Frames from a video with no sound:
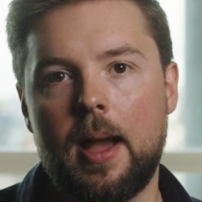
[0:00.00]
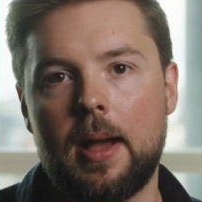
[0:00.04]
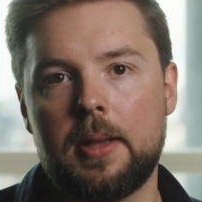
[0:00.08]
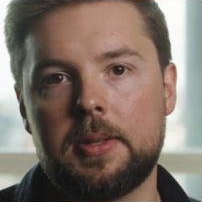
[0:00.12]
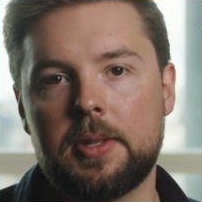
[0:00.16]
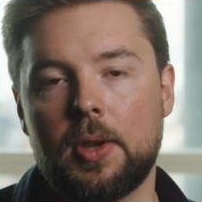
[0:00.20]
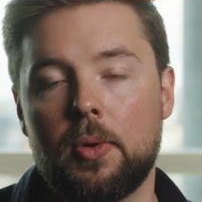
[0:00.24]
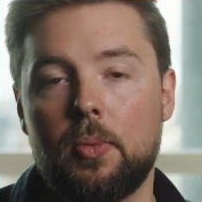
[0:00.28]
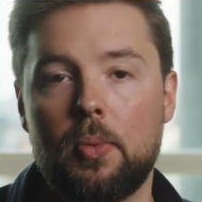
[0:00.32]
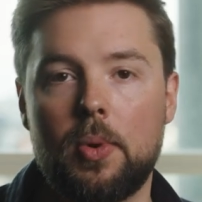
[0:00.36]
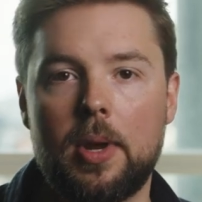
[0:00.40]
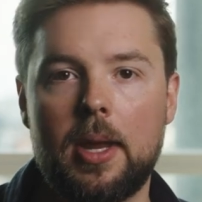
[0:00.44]

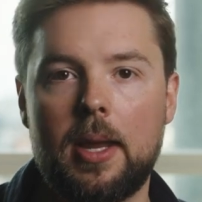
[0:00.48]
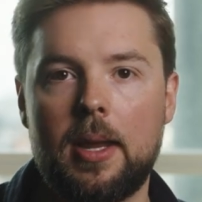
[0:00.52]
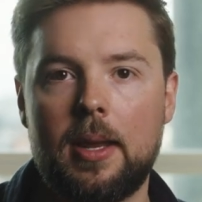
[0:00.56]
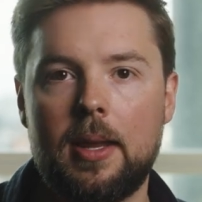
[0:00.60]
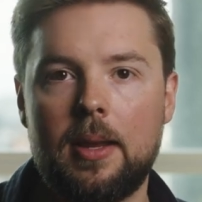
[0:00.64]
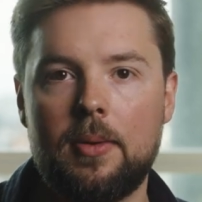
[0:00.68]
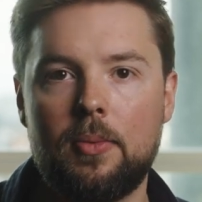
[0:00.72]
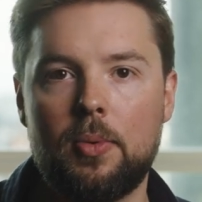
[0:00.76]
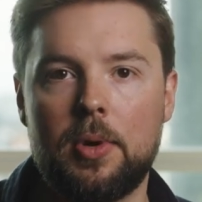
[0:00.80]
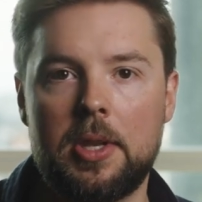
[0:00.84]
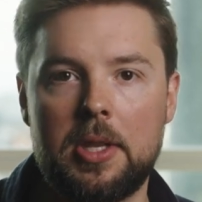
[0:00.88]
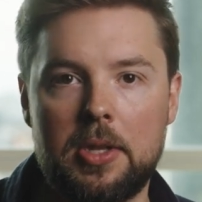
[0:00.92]
So
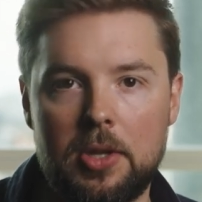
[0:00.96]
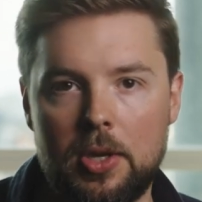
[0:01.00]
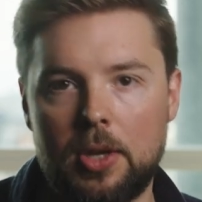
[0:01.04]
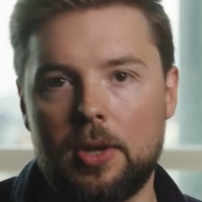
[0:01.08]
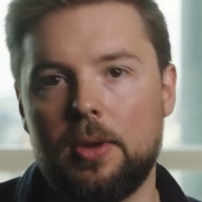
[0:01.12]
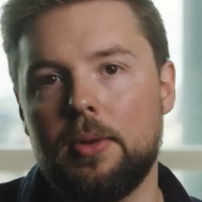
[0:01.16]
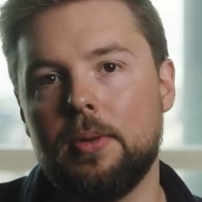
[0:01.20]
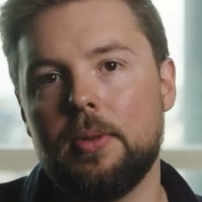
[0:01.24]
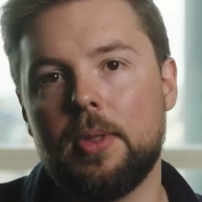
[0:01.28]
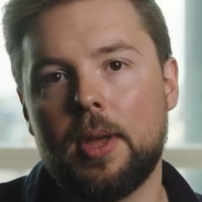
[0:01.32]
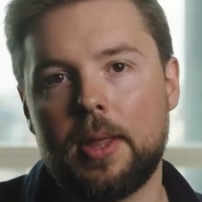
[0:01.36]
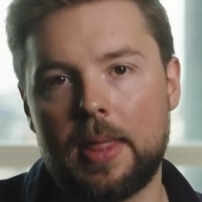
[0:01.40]
we we
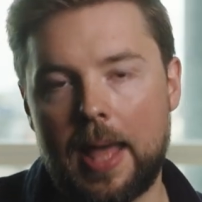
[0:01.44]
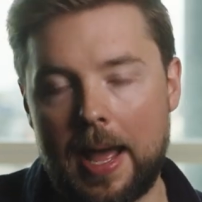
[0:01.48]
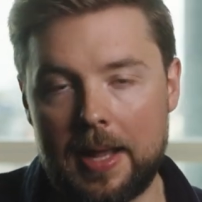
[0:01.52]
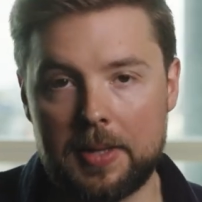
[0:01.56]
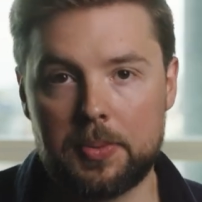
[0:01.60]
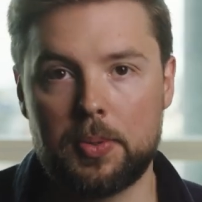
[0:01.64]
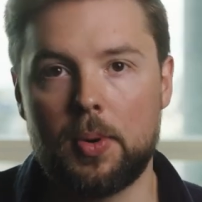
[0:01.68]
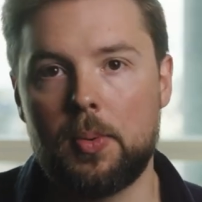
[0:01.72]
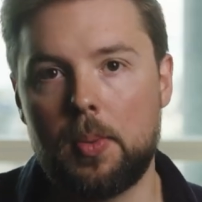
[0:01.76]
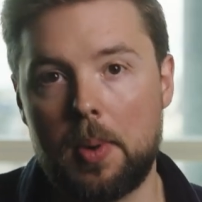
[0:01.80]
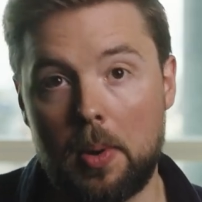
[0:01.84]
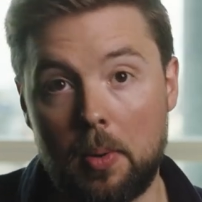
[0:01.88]
knew that
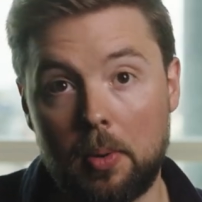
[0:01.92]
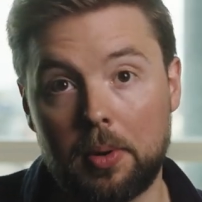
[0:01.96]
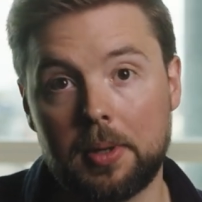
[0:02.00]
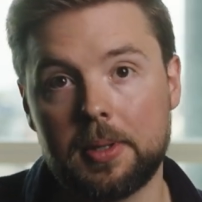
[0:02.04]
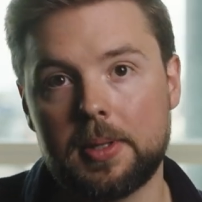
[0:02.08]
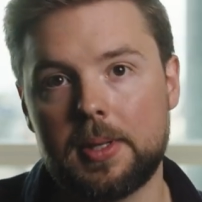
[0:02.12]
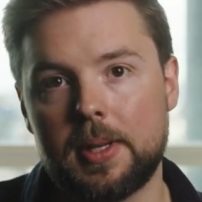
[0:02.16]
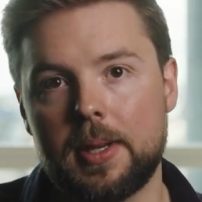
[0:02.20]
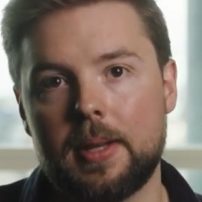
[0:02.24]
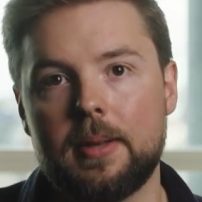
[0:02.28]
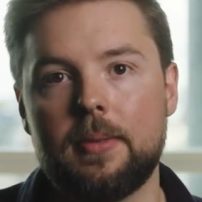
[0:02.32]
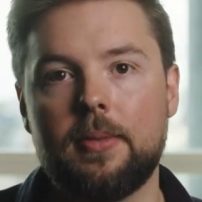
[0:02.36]
that's what we
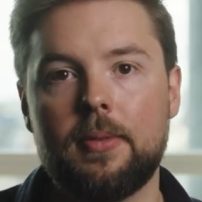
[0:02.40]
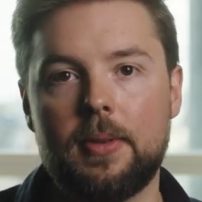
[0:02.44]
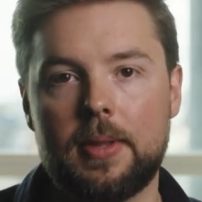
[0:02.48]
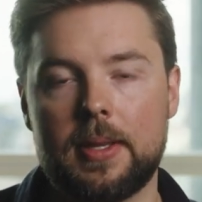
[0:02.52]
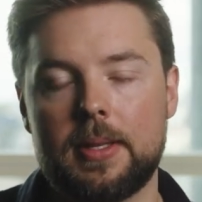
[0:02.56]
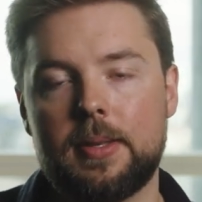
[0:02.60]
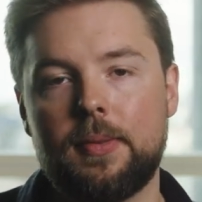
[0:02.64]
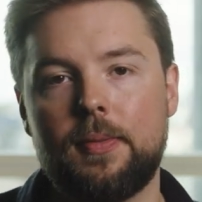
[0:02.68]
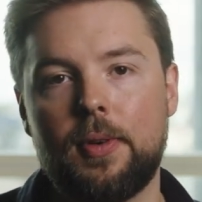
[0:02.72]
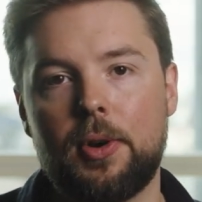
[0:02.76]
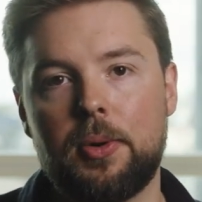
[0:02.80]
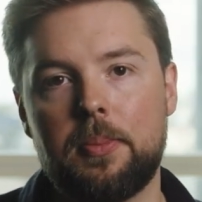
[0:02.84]
wanted for
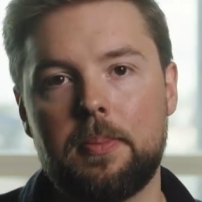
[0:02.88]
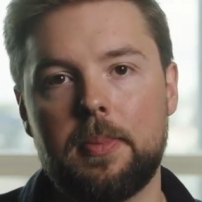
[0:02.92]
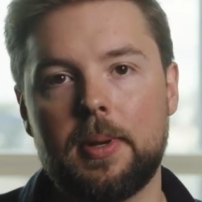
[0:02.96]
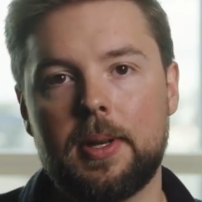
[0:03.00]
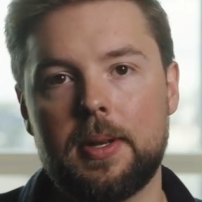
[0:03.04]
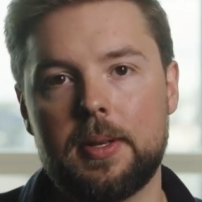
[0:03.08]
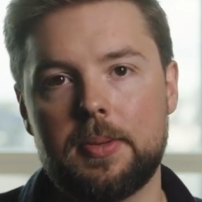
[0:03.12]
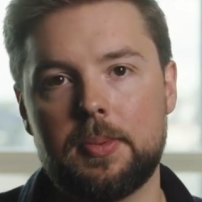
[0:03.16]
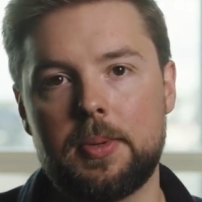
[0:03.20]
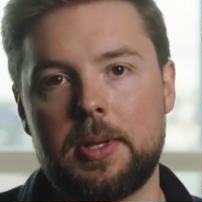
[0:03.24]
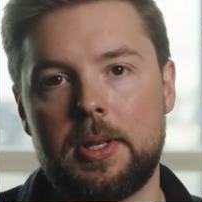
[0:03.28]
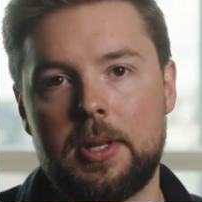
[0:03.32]
this film
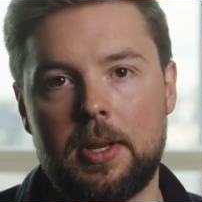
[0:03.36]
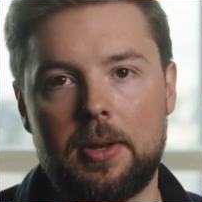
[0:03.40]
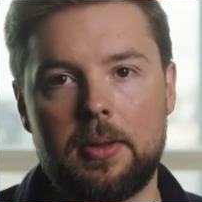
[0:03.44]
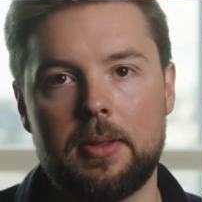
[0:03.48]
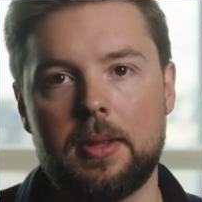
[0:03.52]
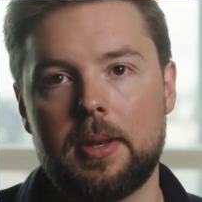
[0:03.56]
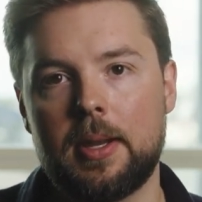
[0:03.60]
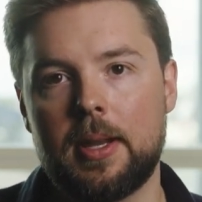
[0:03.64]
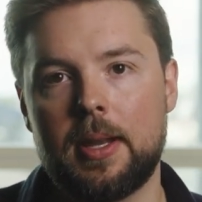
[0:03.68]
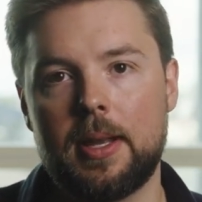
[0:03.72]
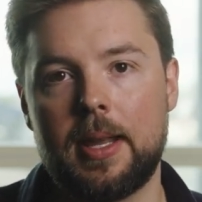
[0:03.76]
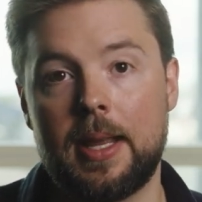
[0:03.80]
because we knew
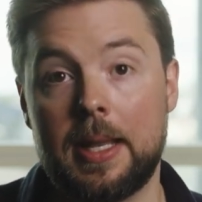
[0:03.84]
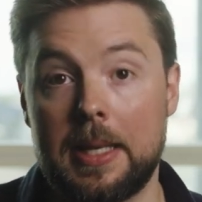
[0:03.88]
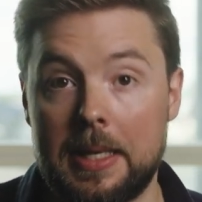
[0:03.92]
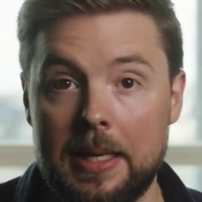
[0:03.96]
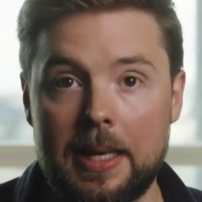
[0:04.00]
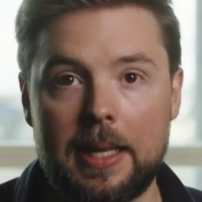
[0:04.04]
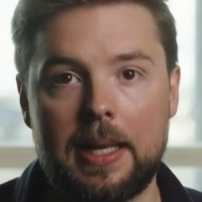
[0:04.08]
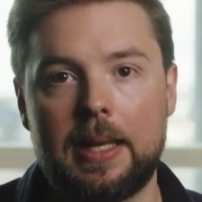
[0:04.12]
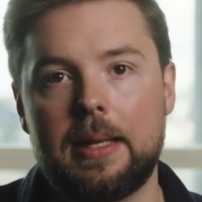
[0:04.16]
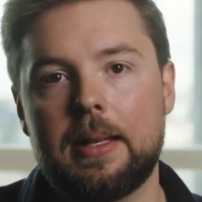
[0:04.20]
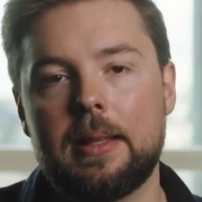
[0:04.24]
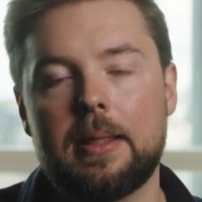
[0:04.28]
that it, it
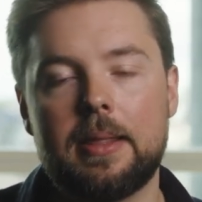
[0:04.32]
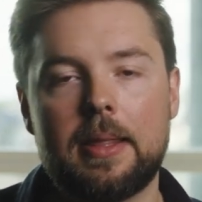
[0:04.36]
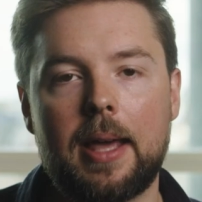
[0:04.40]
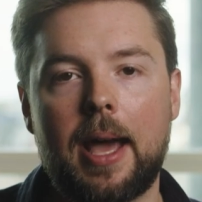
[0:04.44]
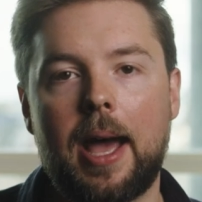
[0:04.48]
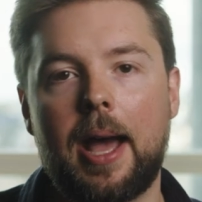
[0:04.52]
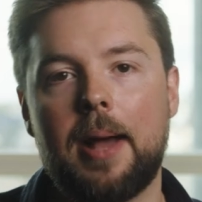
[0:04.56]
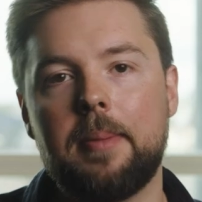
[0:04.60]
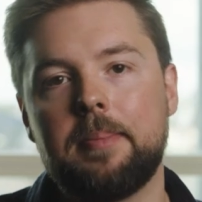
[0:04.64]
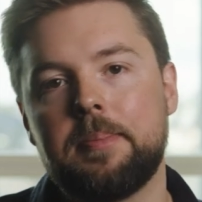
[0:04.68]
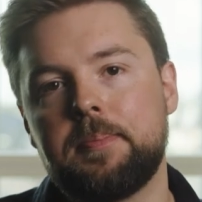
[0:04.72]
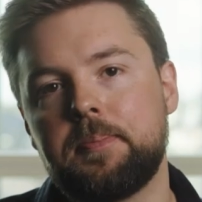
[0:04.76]
needed
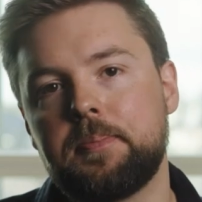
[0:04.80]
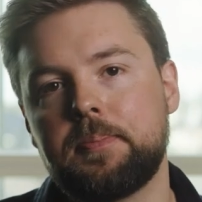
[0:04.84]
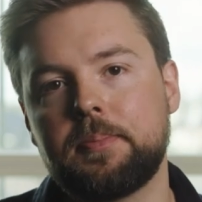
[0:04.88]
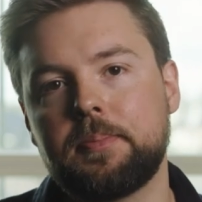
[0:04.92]
that,